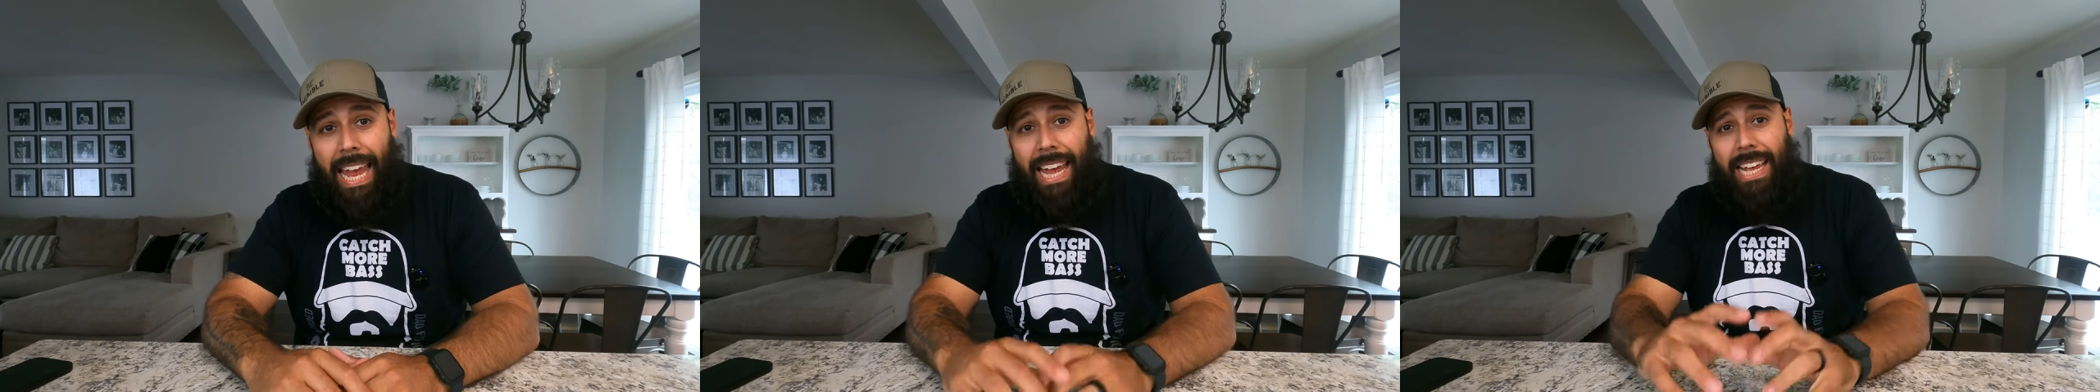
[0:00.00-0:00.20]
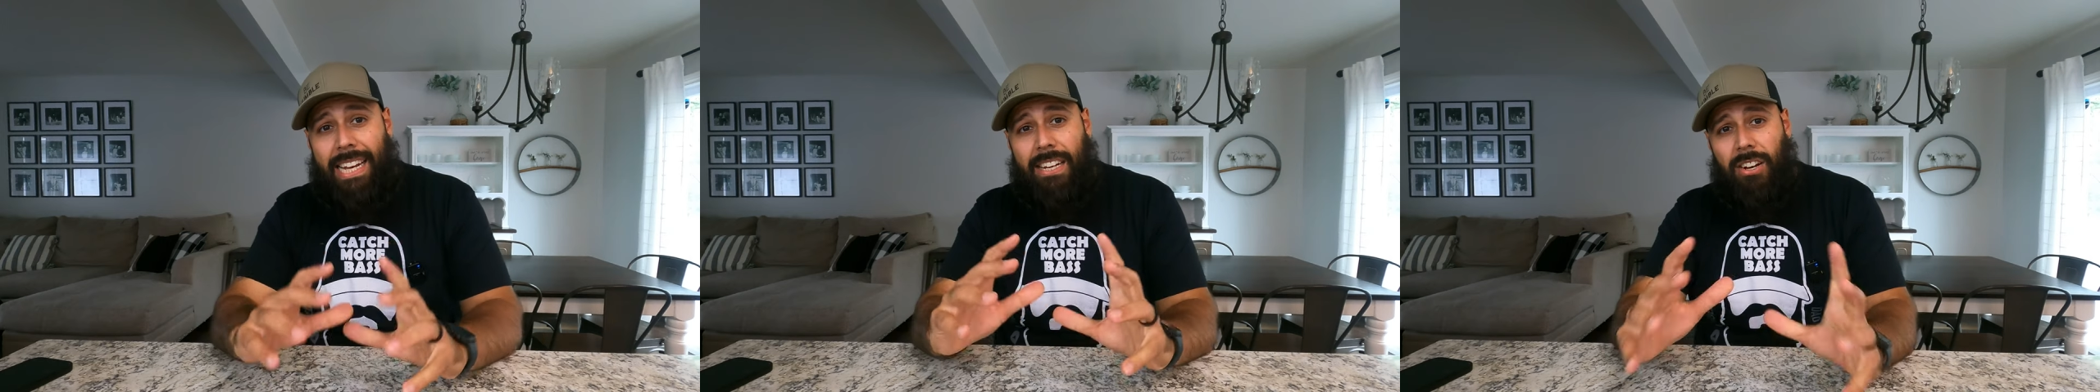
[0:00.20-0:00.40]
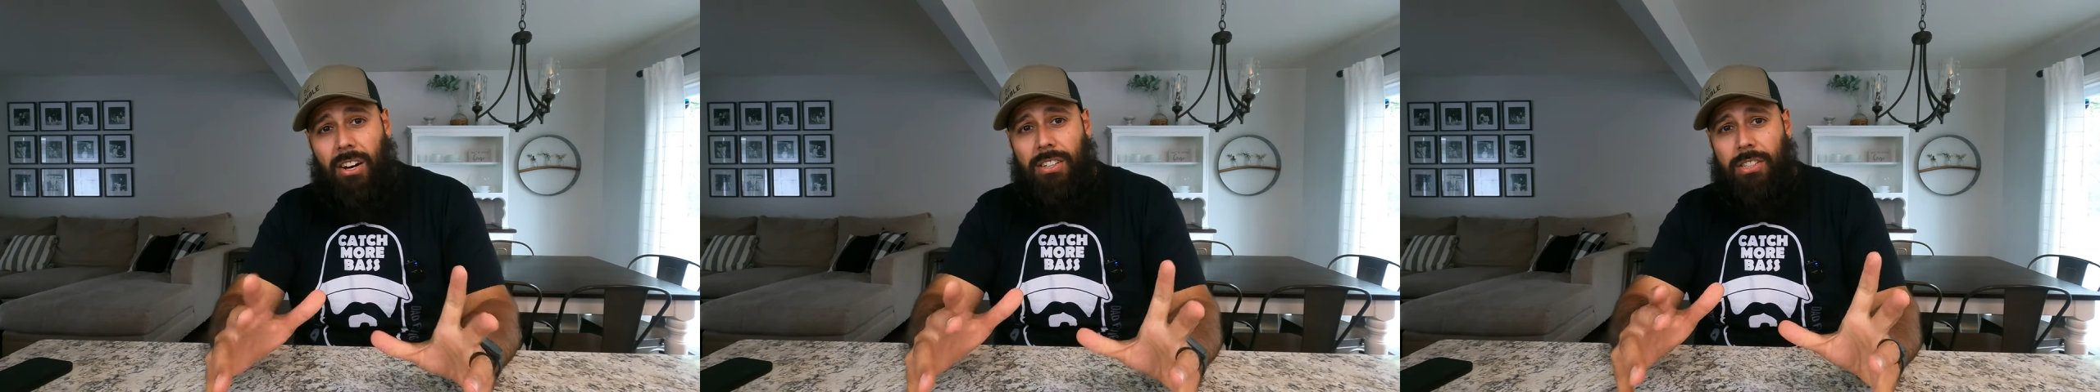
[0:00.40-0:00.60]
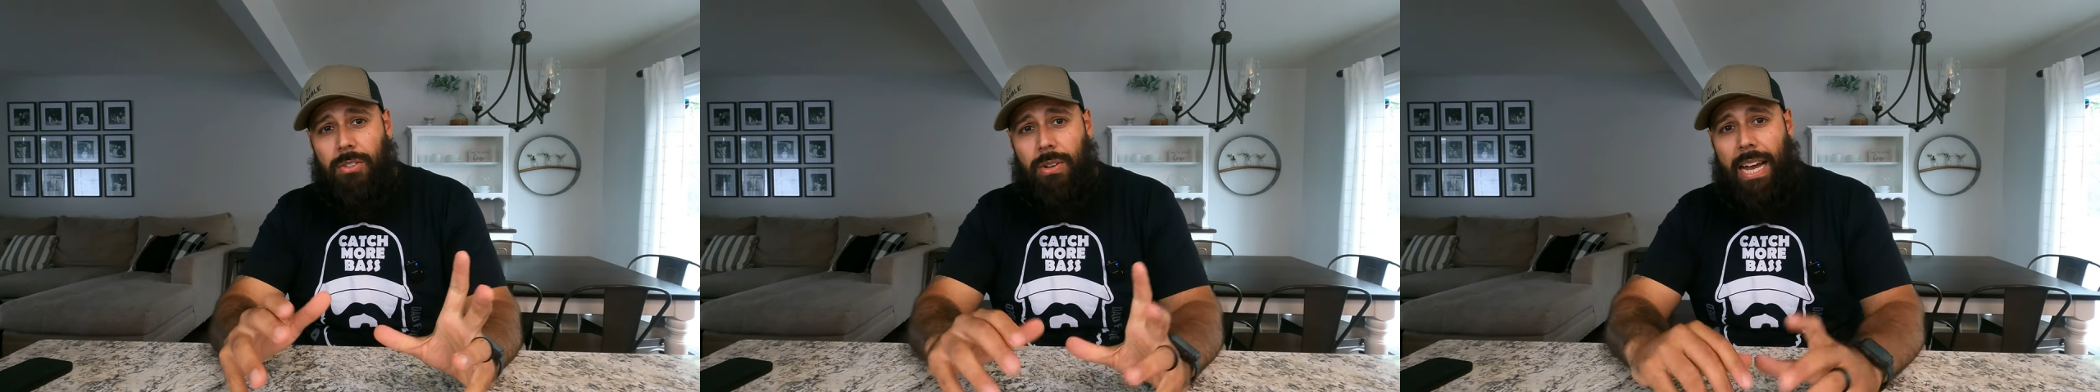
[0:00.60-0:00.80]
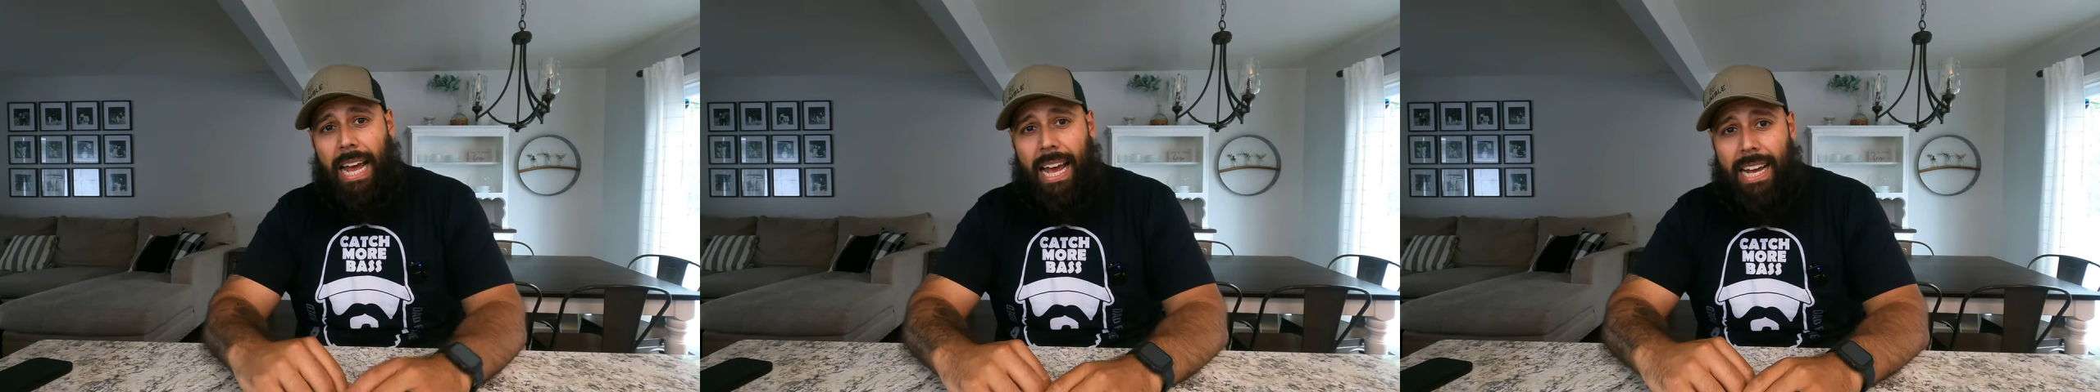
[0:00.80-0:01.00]
and it
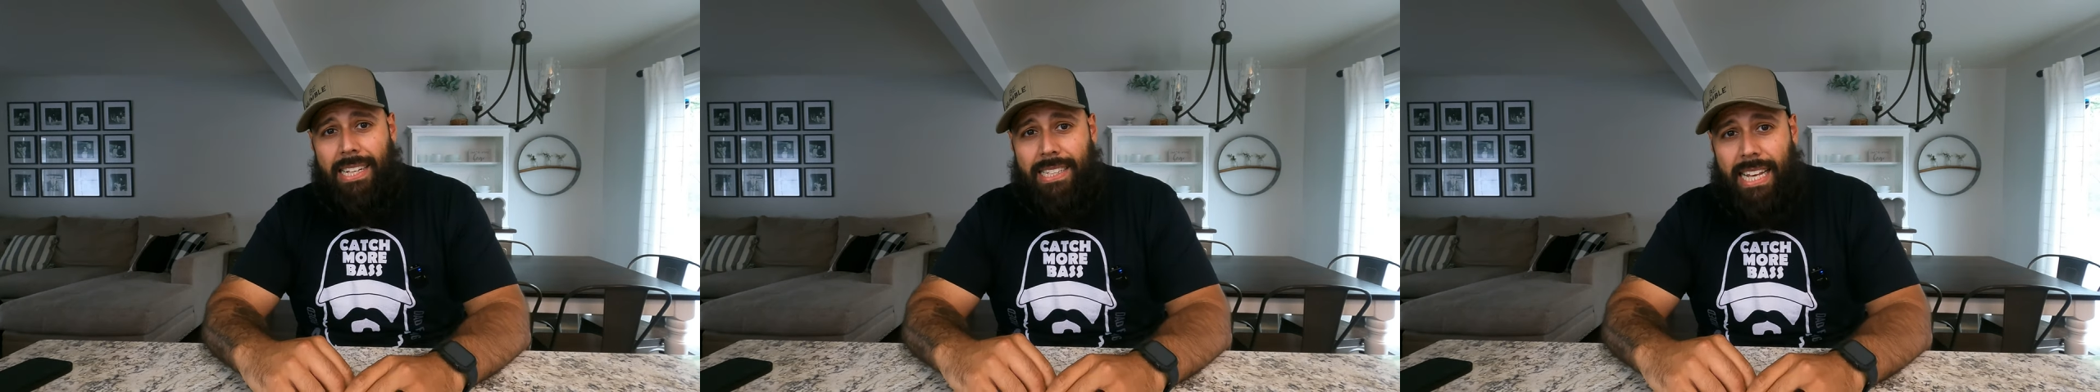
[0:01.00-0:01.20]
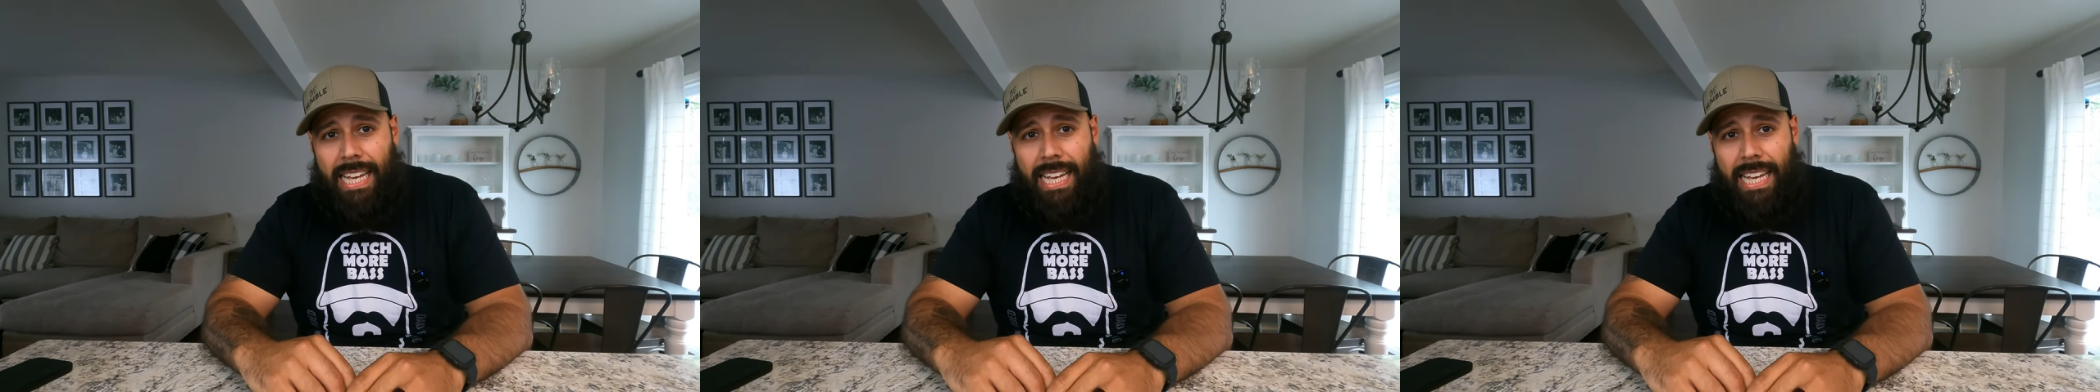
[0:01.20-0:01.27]
also has